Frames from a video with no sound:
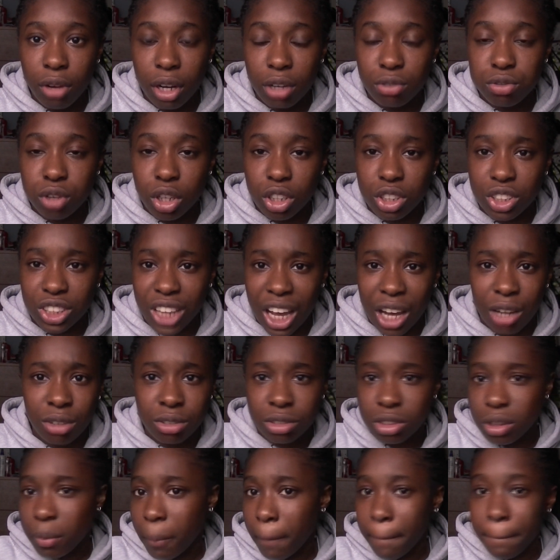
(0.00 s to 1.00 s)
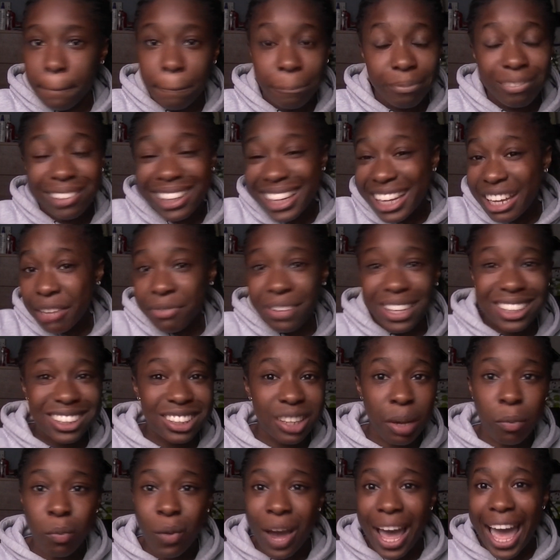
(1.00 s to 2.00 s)
Rick Ross sounds. Leave it
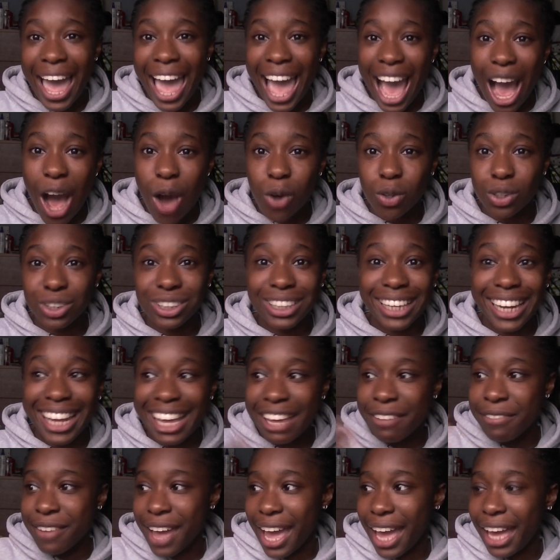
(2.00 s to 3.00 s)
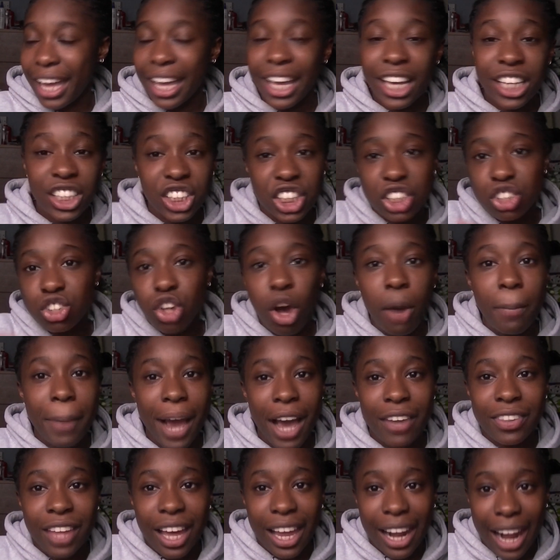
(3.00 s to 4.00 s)
somewhere else. Leave it. She's not
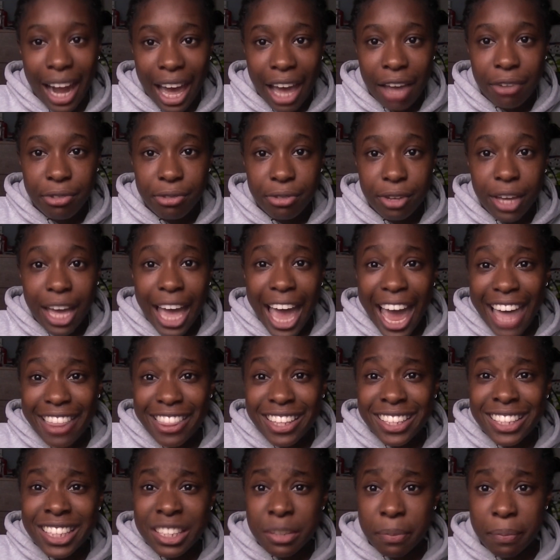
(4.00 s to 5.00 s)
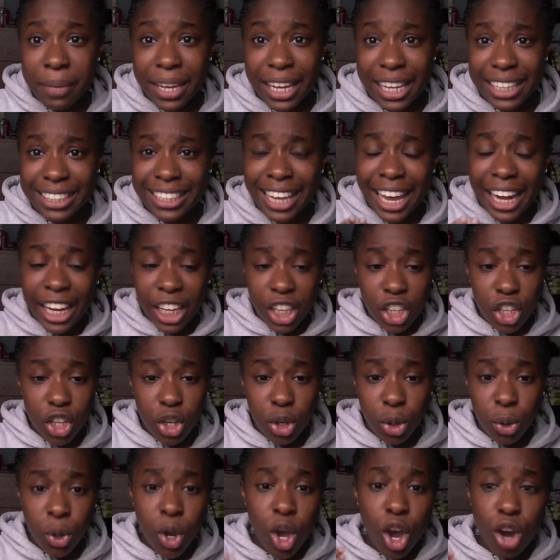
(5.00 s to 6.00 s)
about that life. And this is me telling
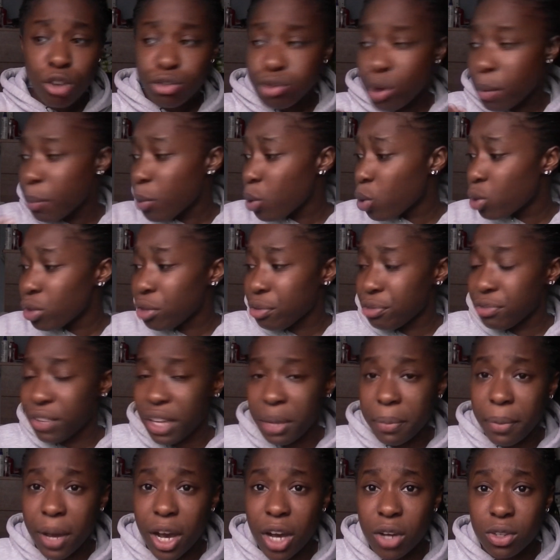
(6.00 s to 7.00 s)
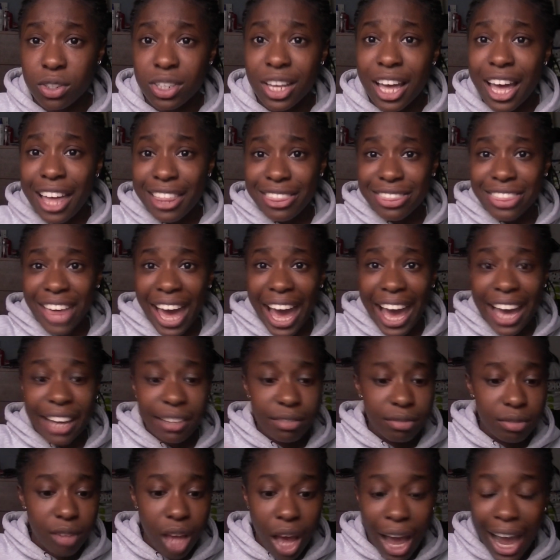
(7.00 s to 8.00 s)
you from all the females that
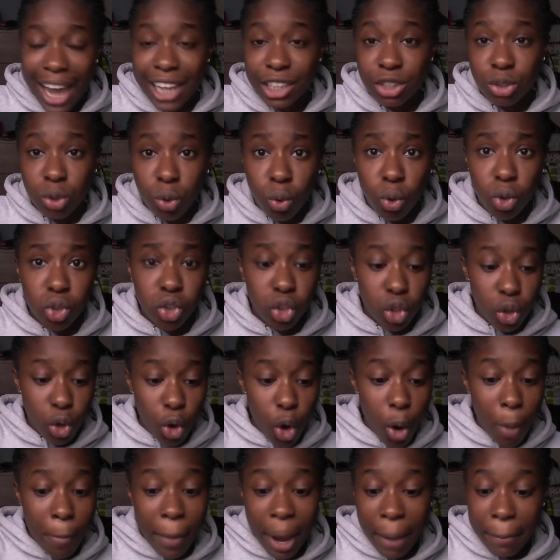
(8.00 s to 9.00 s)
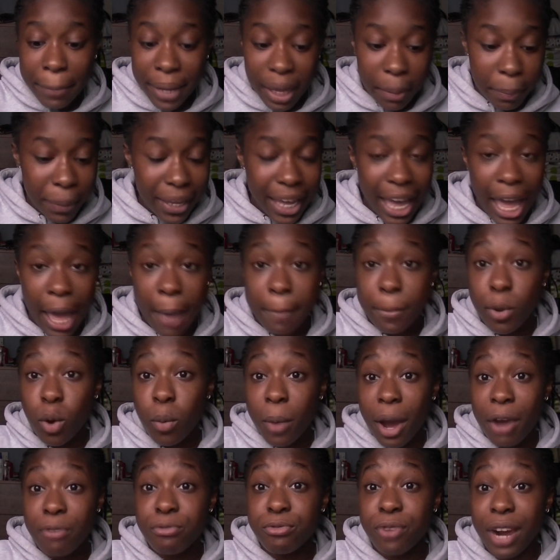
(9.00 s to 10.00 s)
I talk to or my BBM
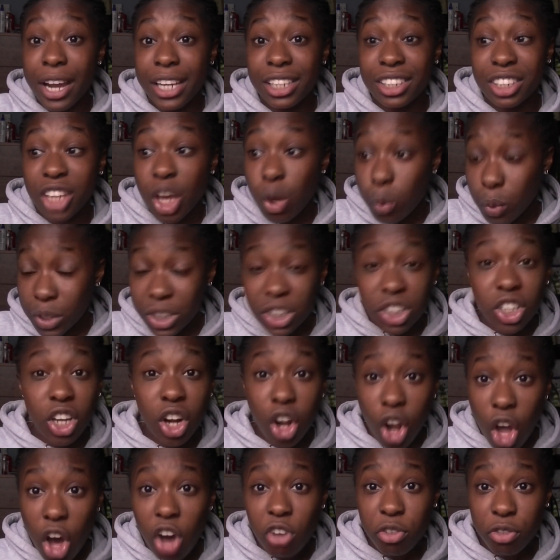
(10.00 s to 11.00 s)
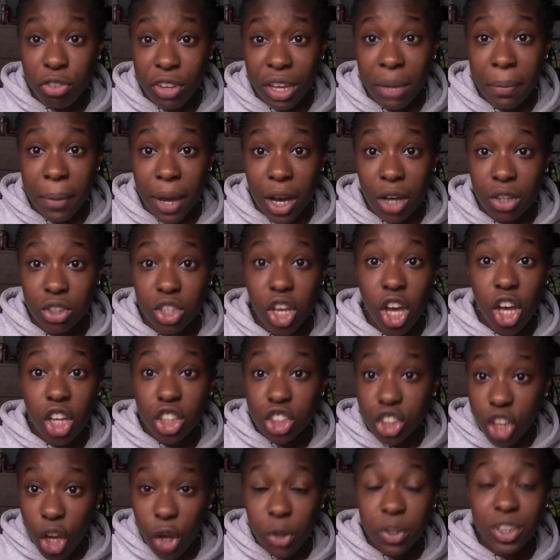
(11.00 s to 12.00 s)
or my friends, which is a lot of females.
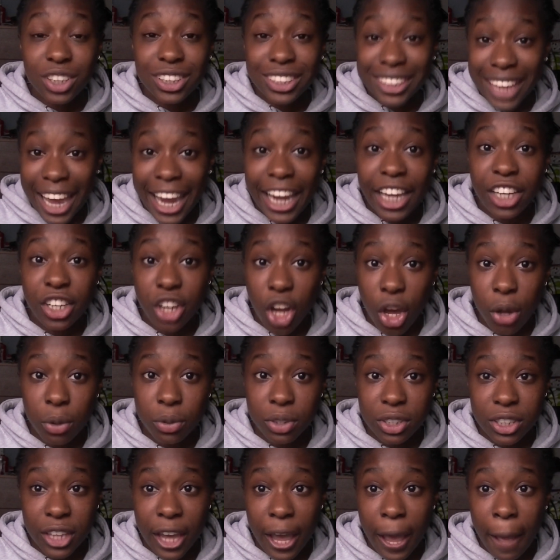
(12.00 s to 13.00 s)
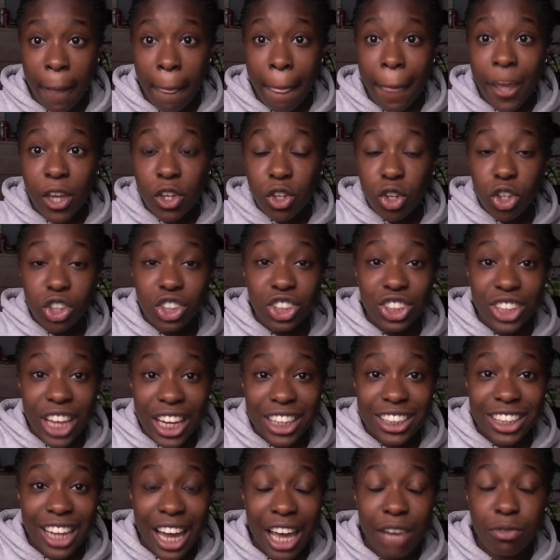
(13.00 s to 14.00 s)
So just take notes, yeah? Your
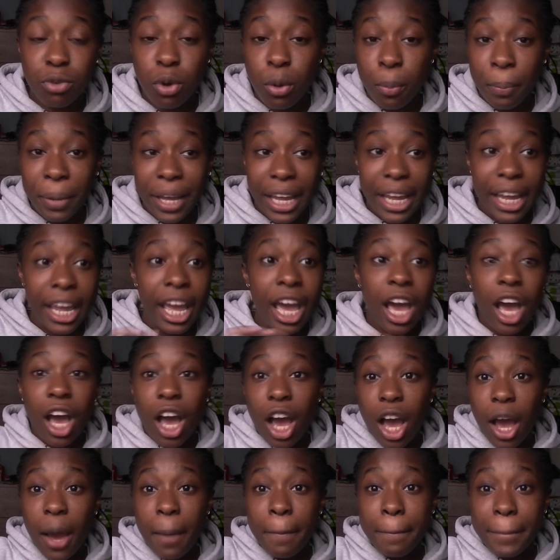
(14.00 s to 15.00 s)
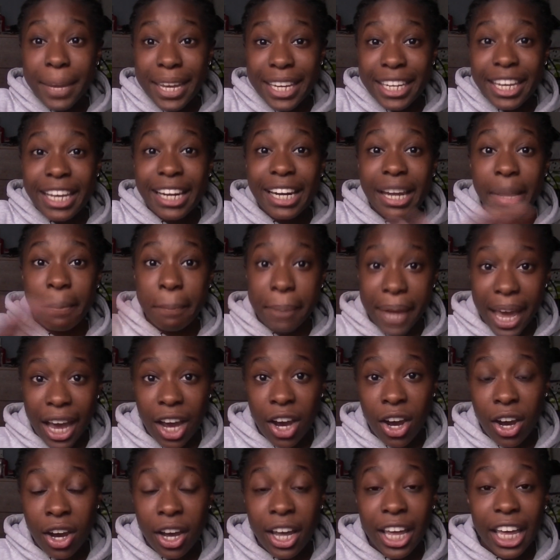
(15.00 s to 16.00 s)
sex life will be immediately
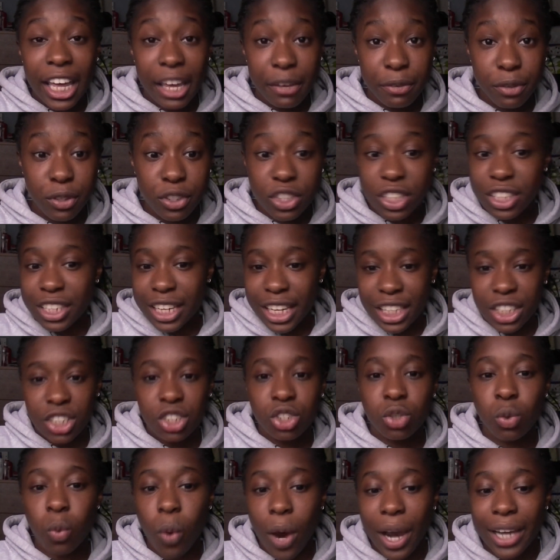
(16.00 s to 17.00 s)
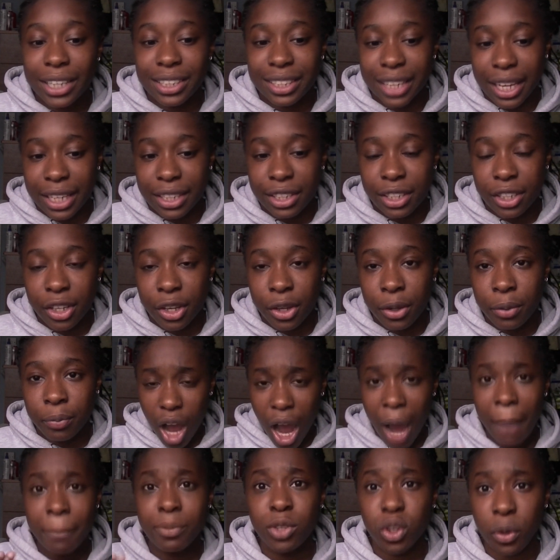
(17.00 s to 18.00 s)
better if you just listen to what I say to you.
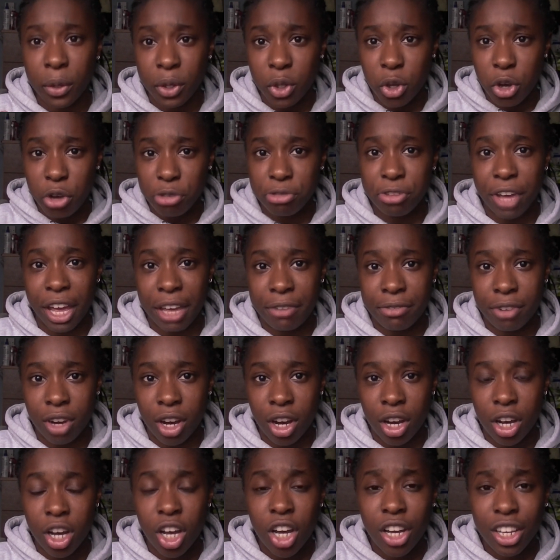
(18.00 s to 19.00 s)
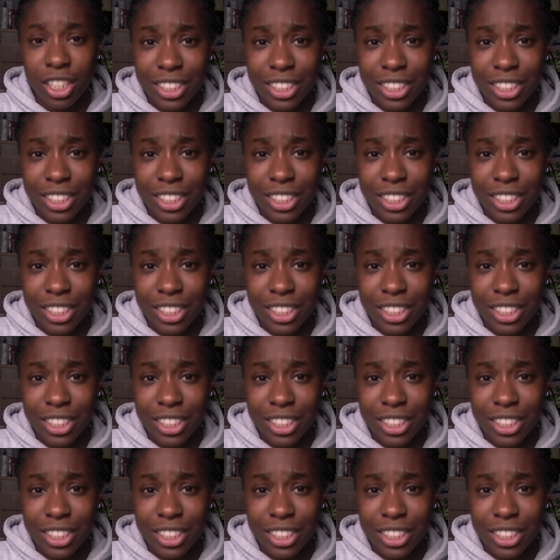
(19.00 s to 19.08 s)
I'm doing you a favor.